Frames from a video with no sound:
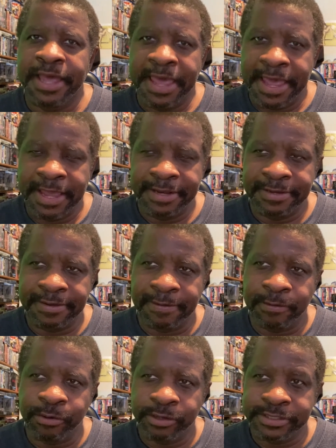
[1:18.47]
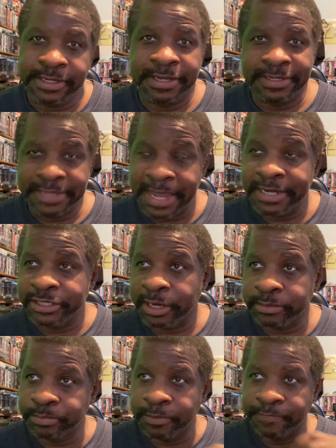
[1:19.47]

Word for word: And, of course, Danny Sharp's